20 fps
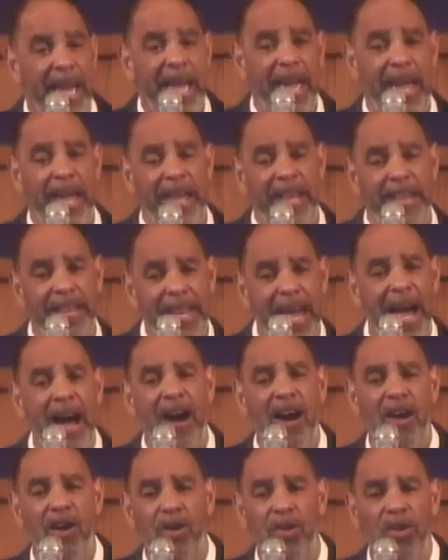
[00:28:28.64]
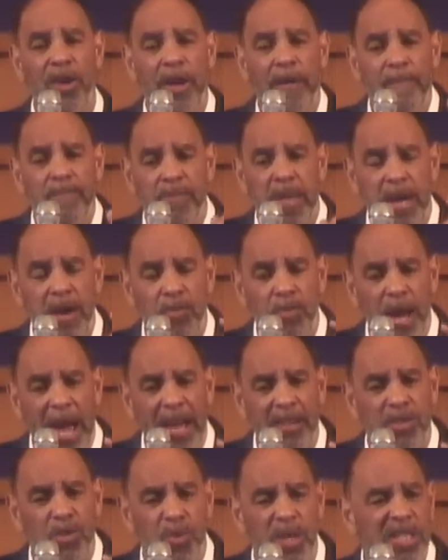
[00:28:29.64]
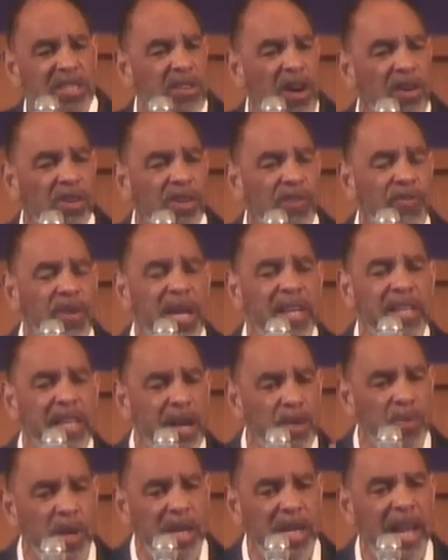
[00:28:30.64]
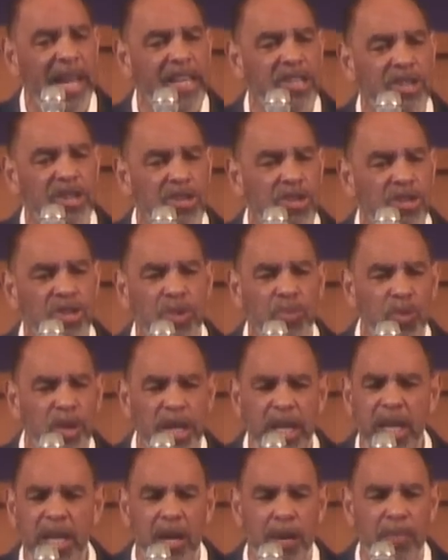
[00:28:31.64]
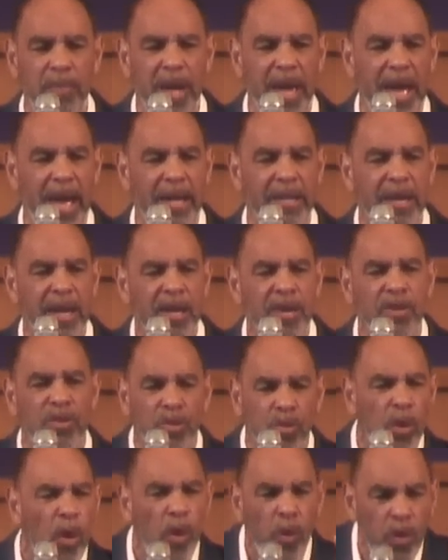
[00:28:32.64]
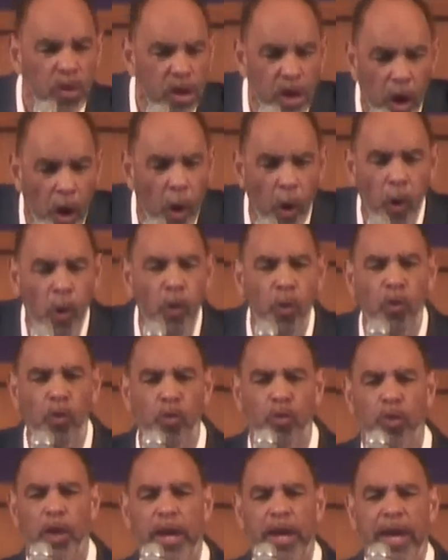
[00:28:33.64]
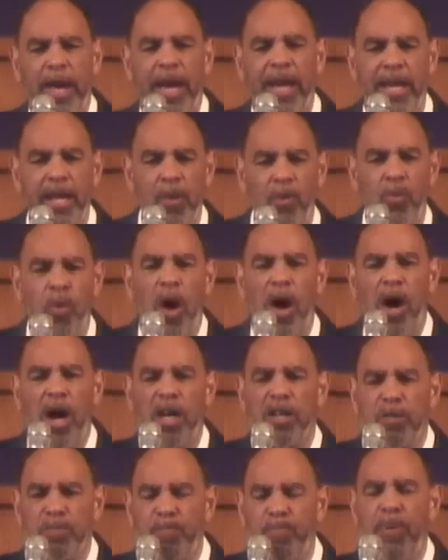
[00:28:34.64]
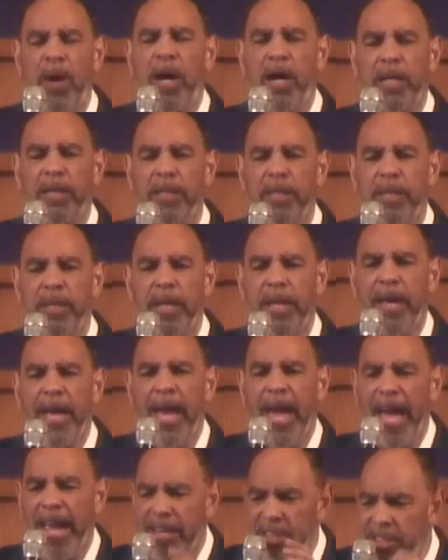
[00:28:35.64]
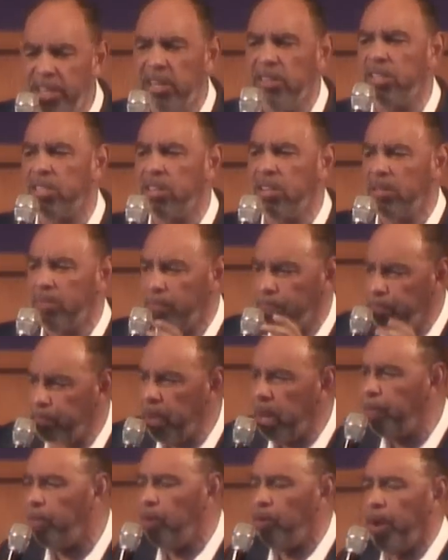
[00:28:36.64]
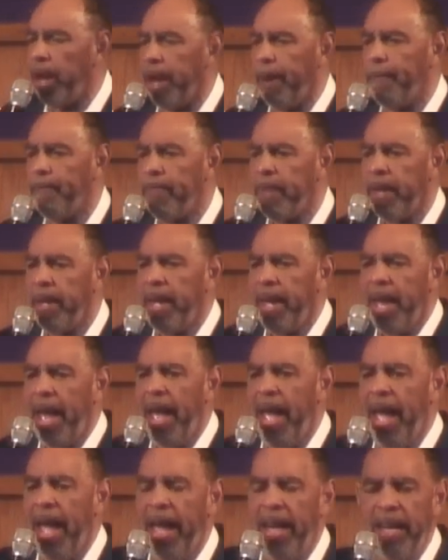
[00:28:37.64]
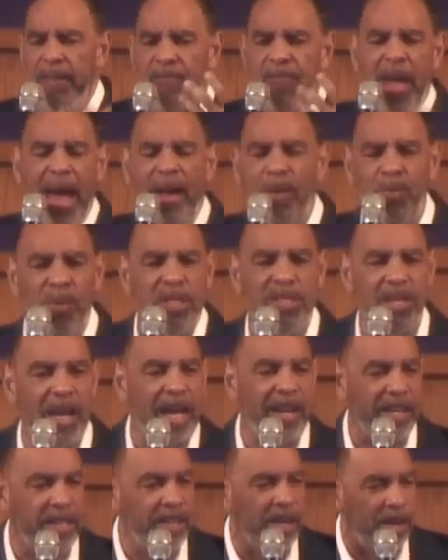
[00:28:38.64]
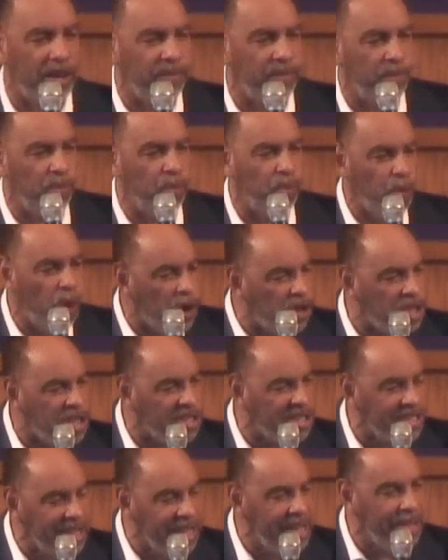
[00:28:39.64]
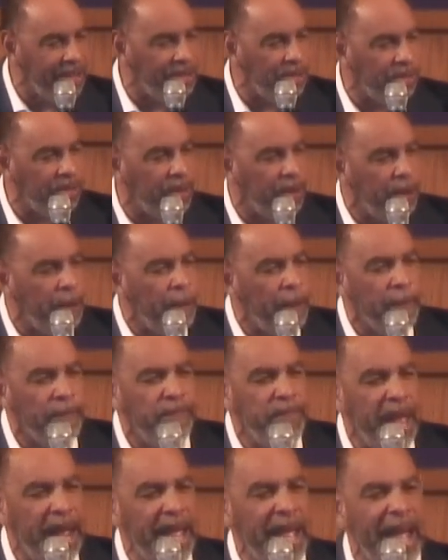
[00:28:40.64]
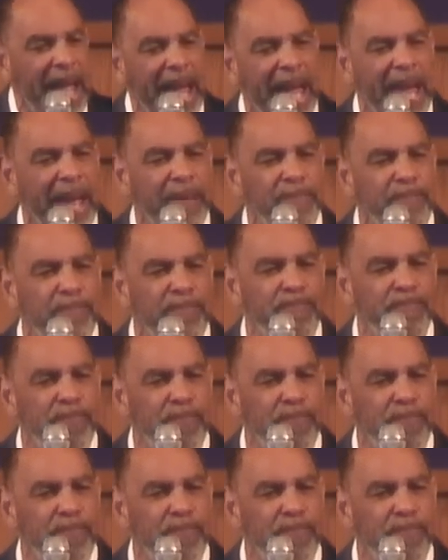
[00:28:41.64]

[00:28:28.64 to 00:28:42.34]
And now, as a result of it, their relationship with him had grown cold, and it was but a distant memory. And if that was not enough, worse still, they had